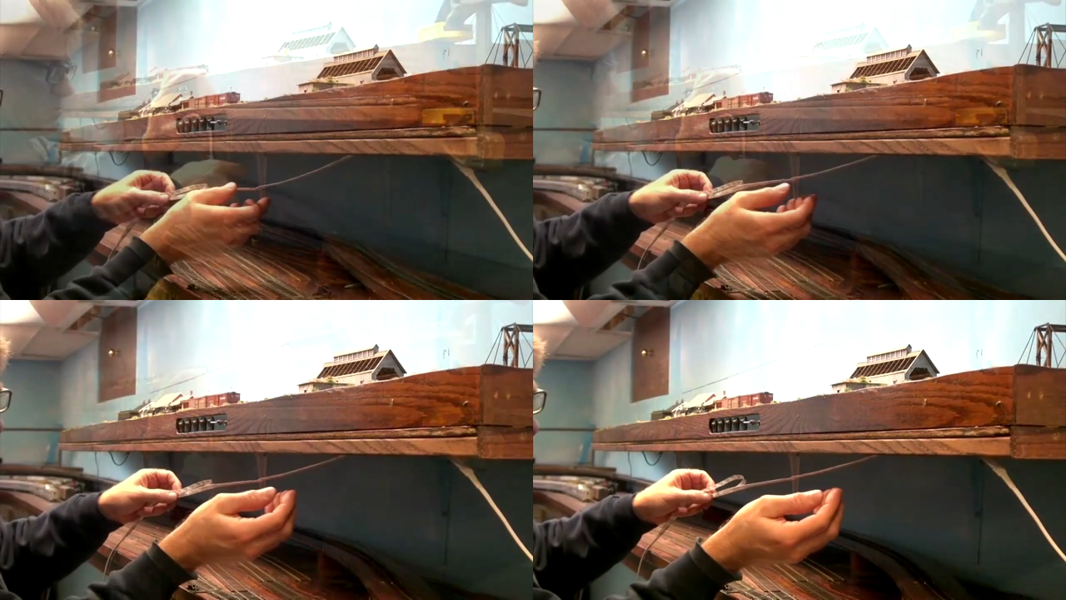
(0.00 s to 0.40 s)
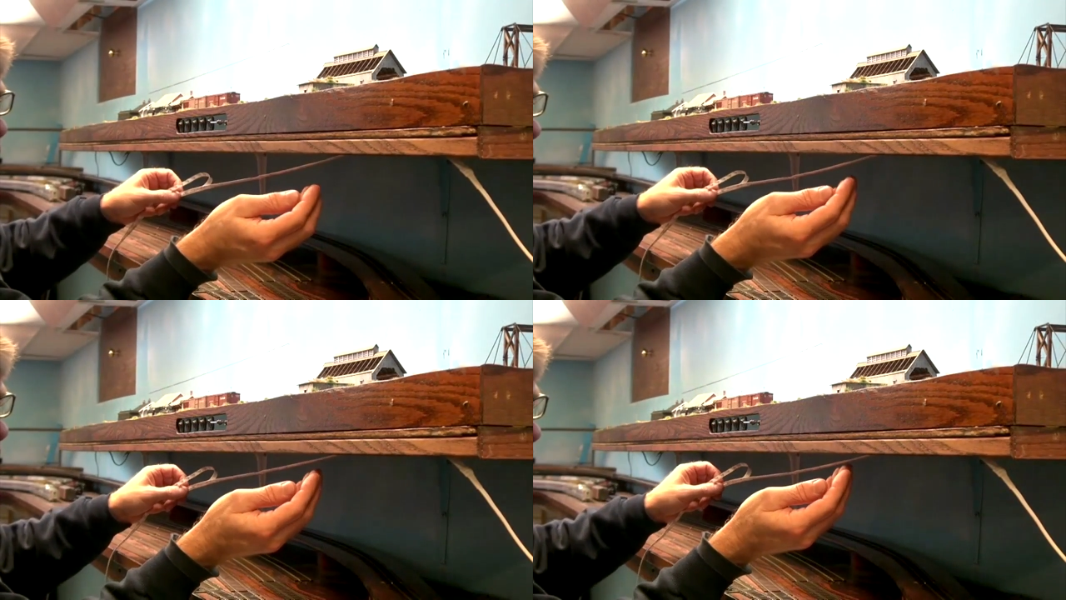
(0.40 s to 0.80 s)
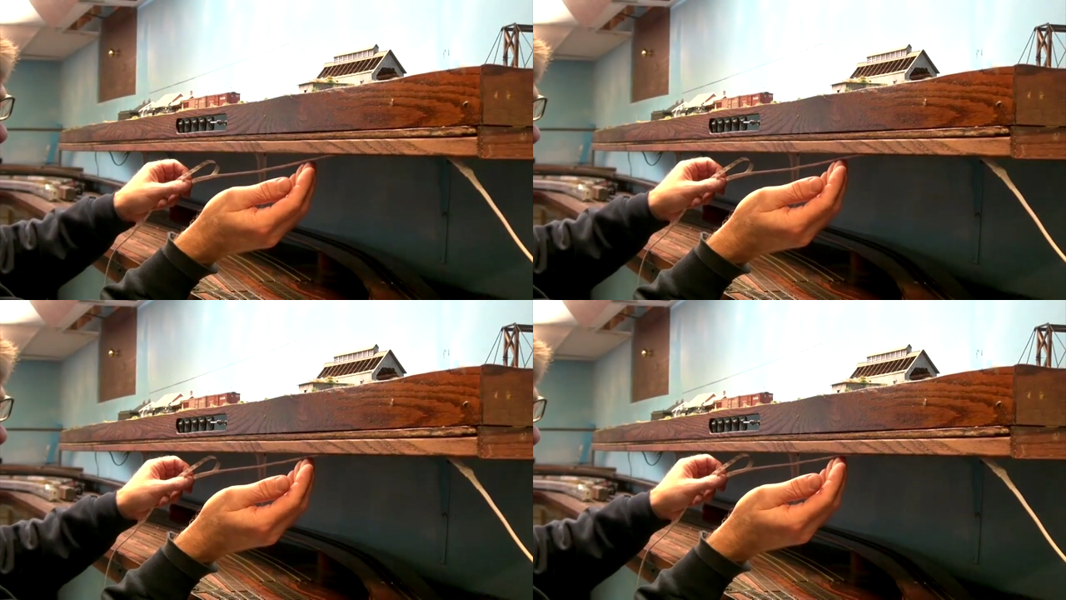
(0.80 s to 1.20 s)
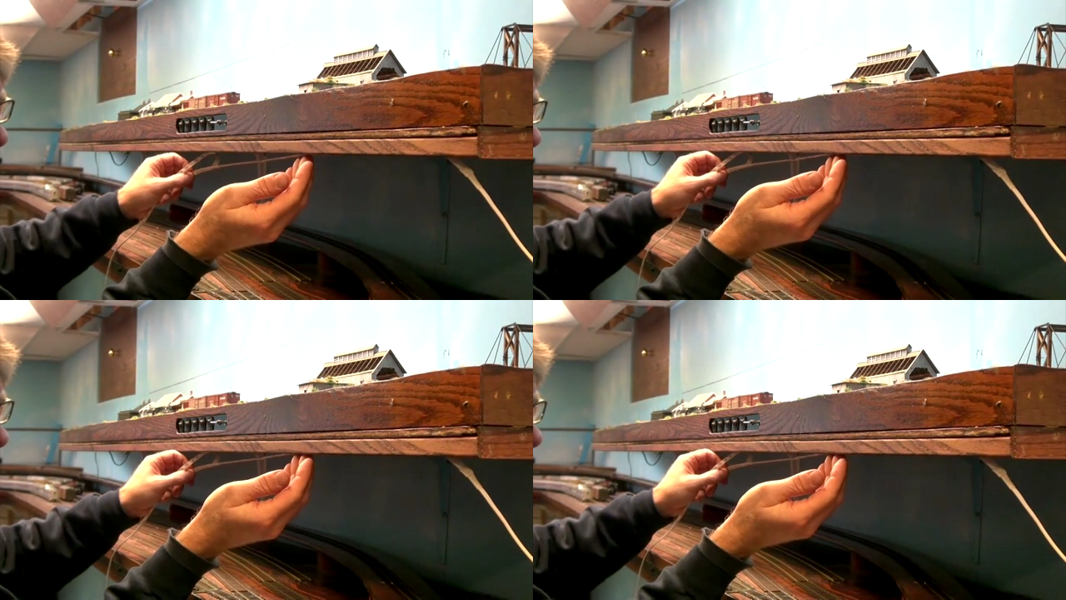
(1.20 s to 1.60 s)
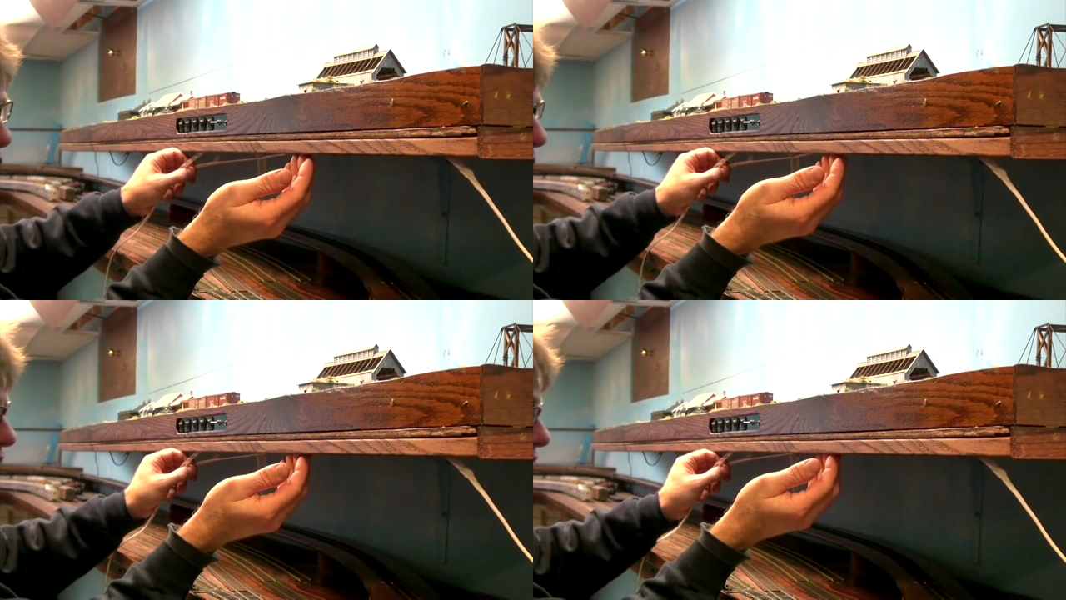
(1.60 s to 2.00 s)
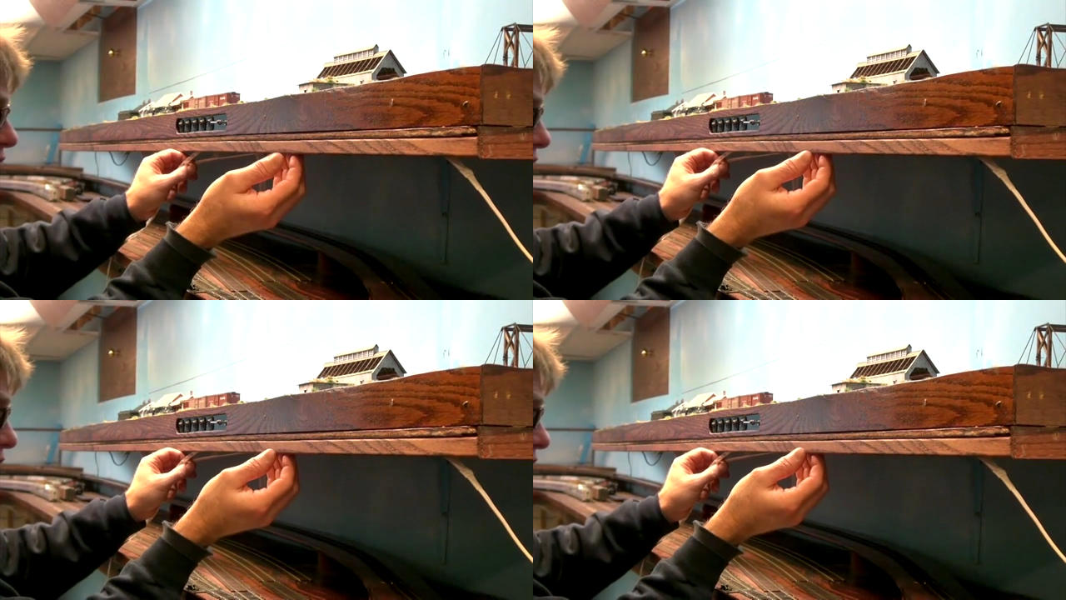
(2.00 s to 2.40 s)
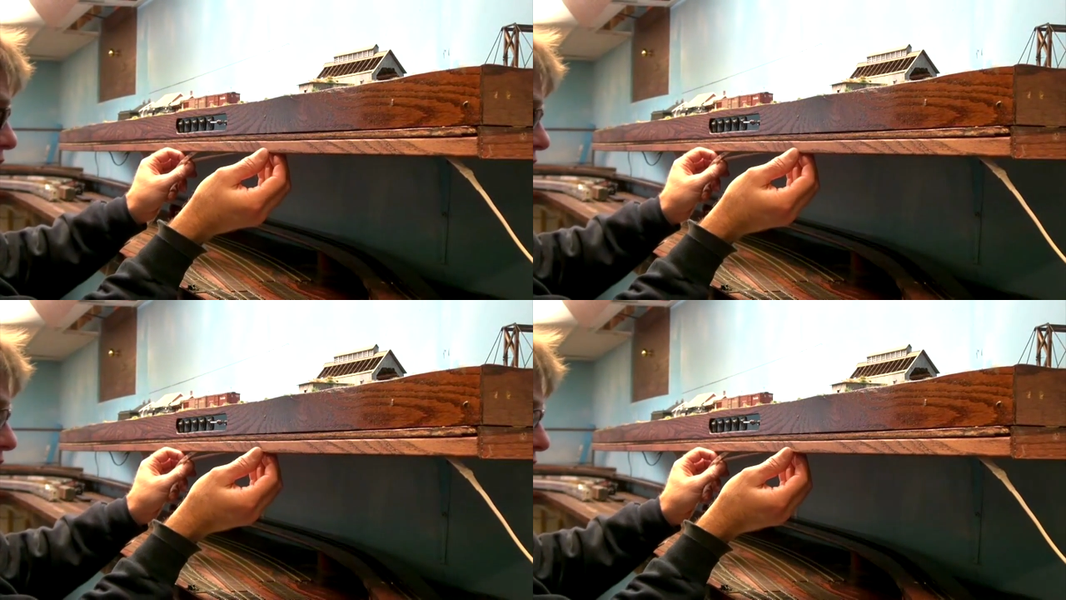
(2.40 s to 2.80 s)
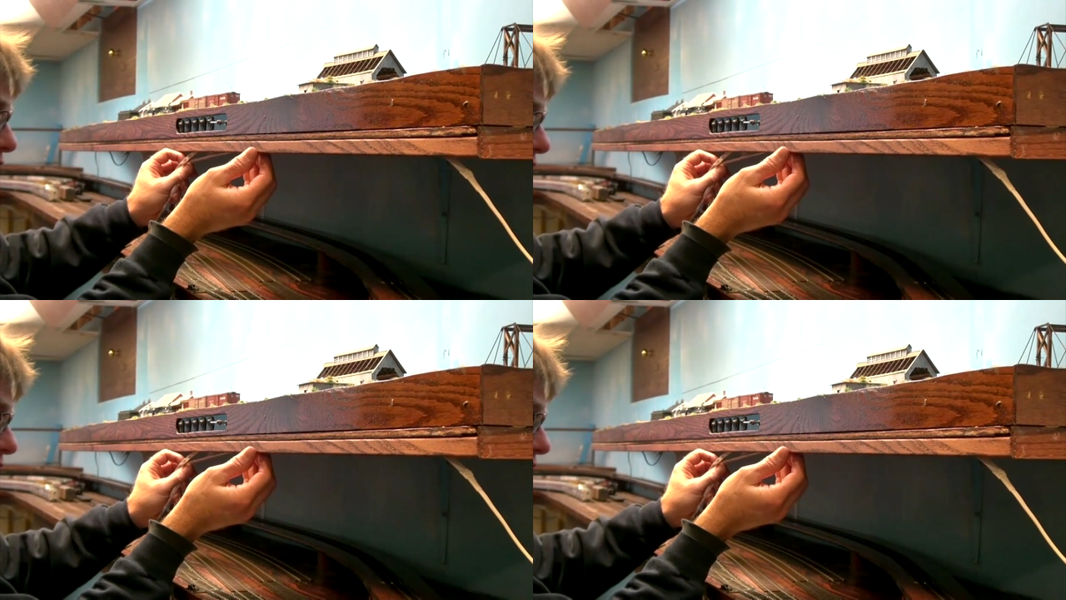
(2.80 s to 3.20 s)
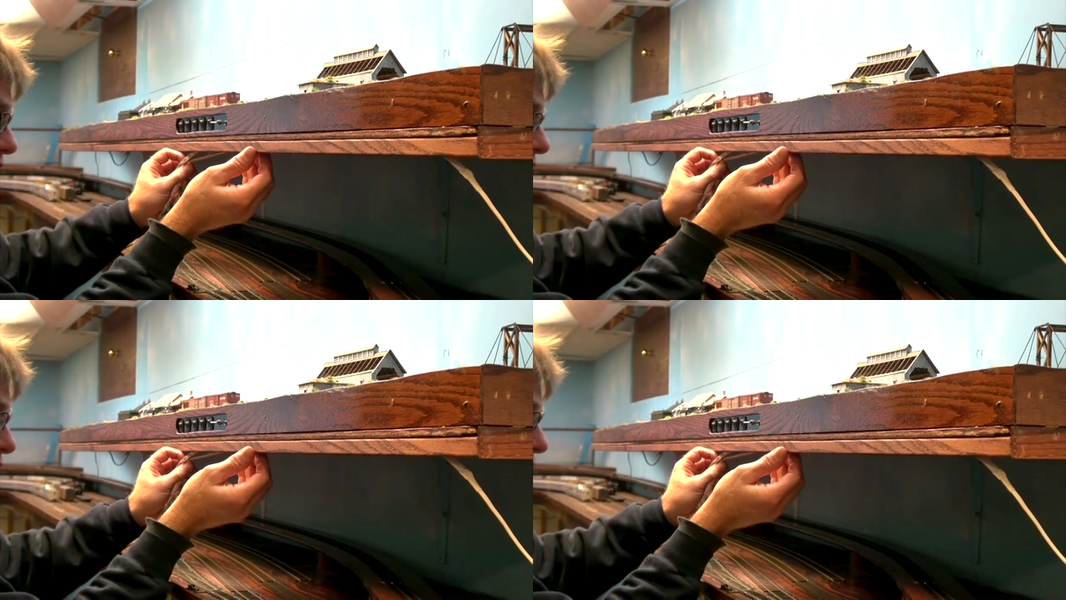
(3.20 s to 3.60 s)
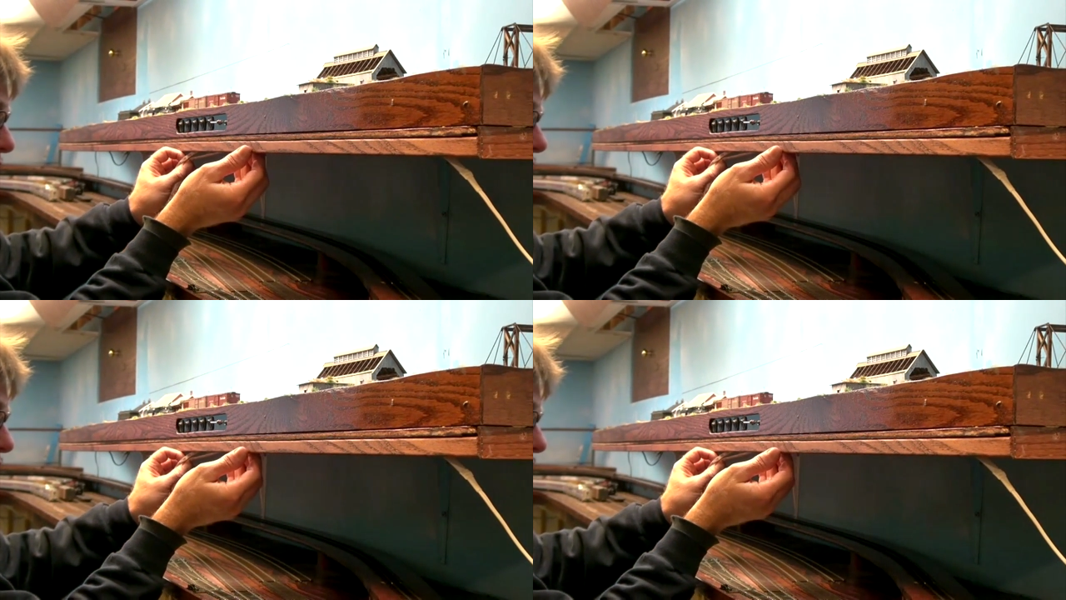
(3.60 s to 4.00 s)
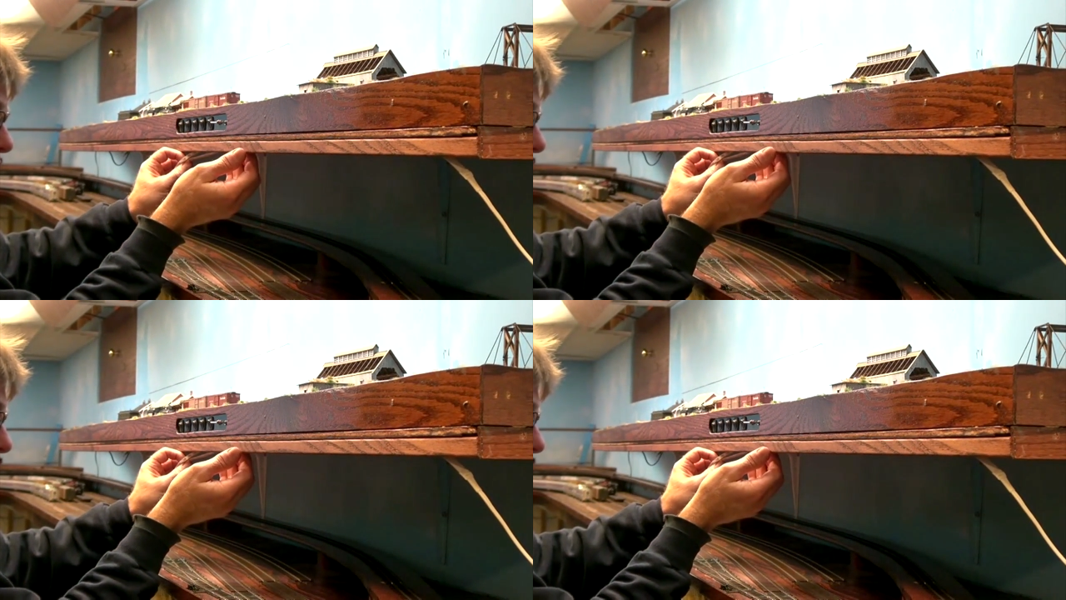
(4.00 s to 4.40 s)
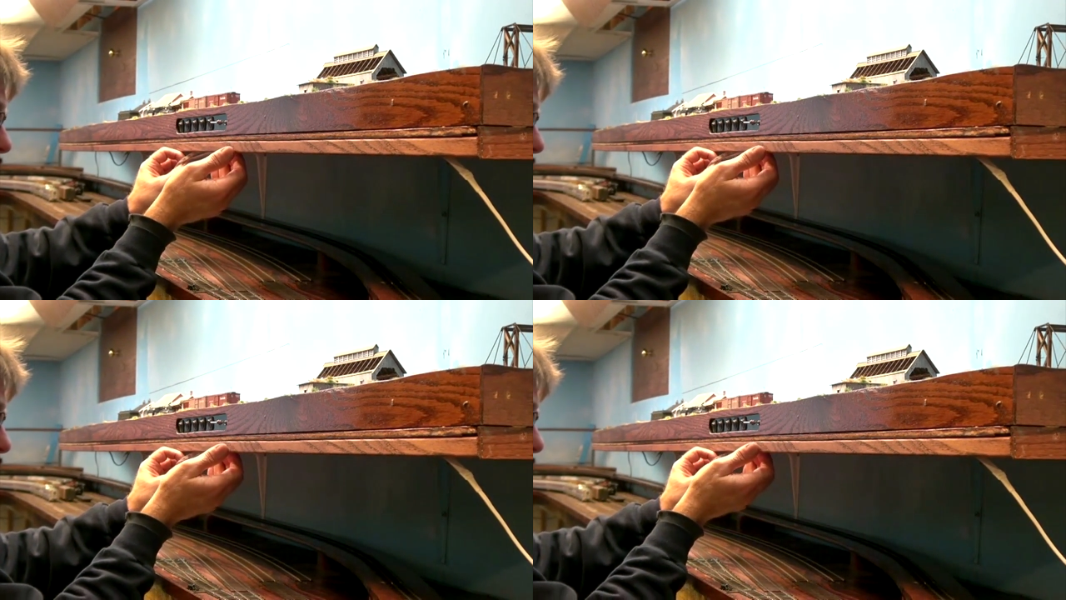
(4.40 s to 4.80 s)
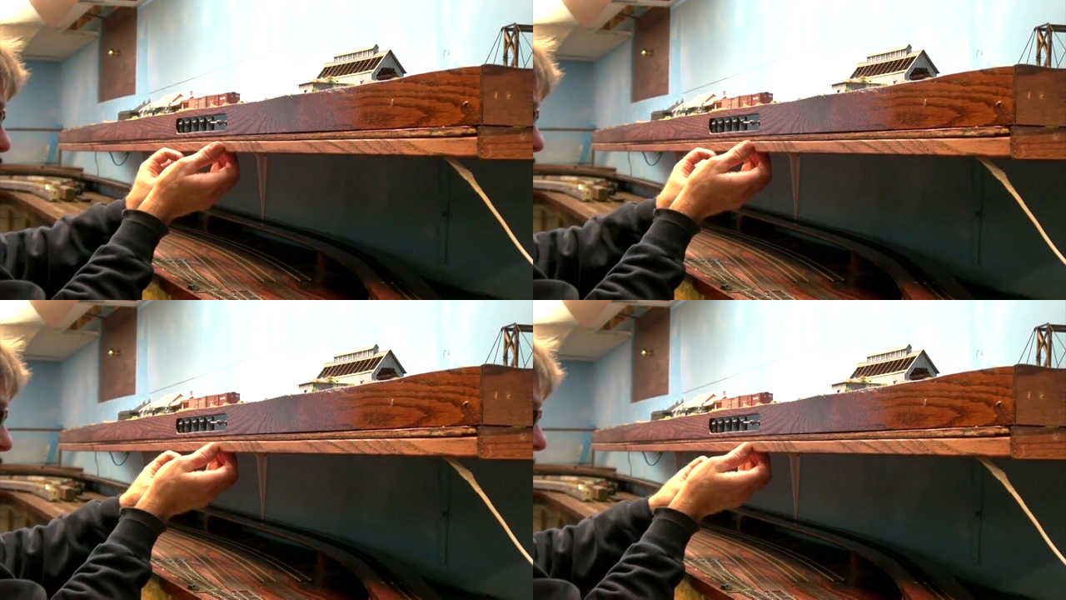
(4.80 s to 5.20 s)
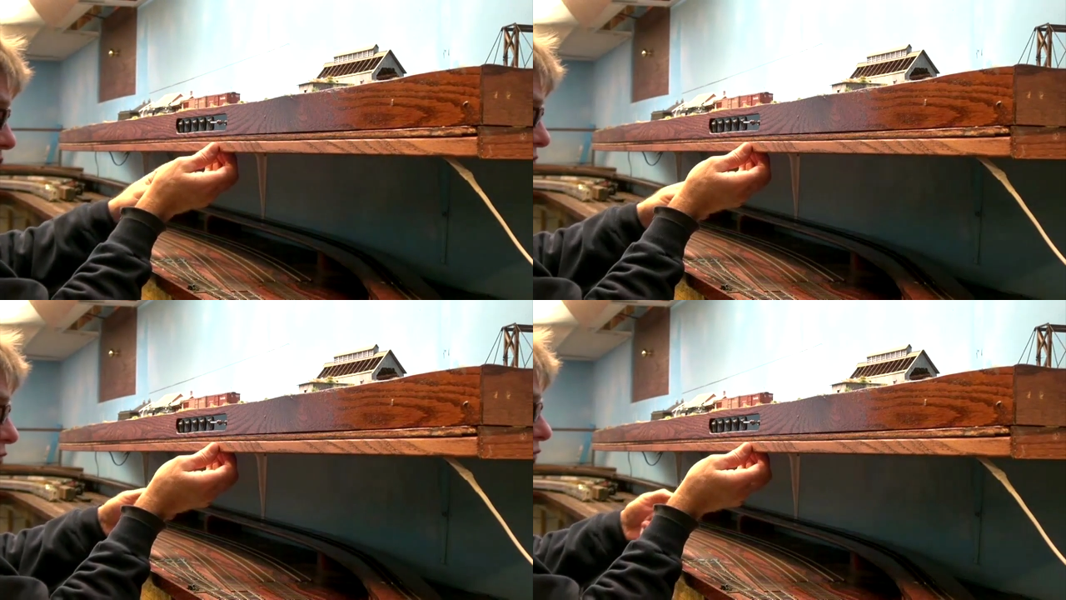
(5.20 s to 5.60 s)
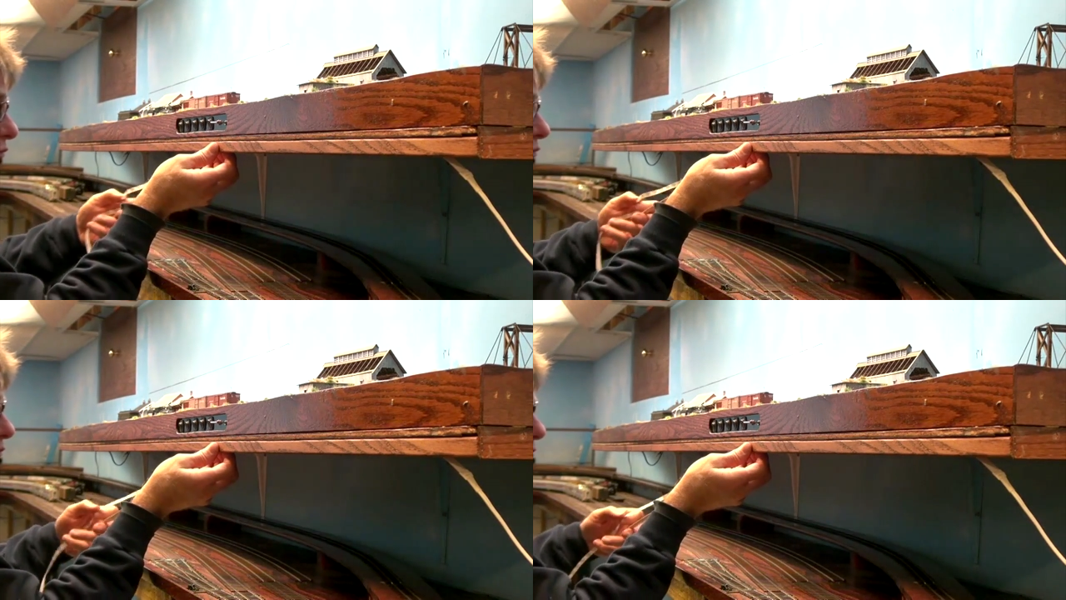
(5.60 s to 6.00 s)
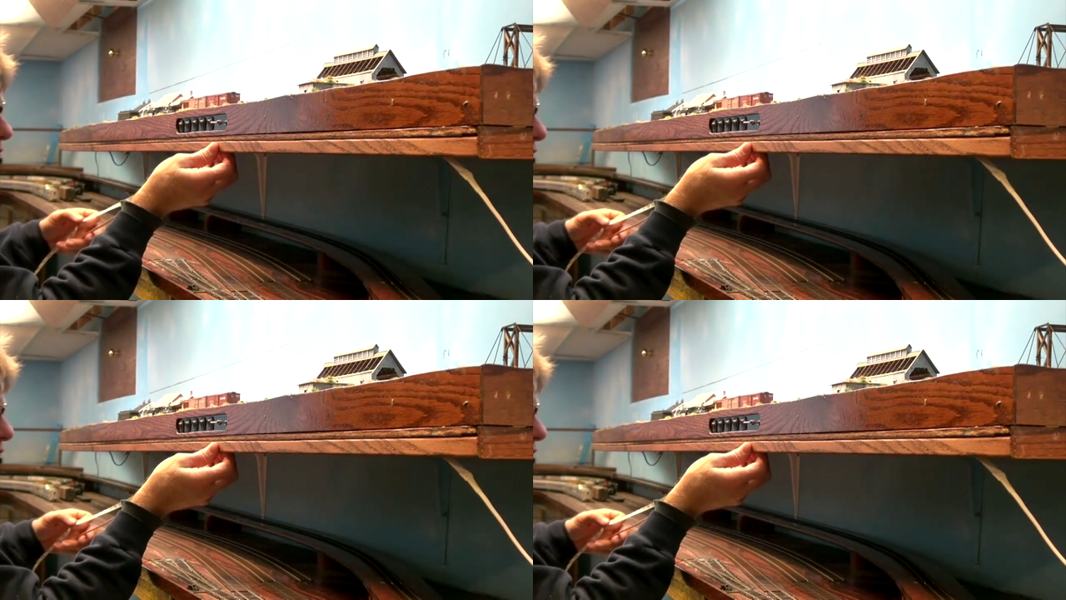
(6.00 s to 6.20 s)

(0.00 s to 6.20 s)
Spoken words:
(no speaker visible)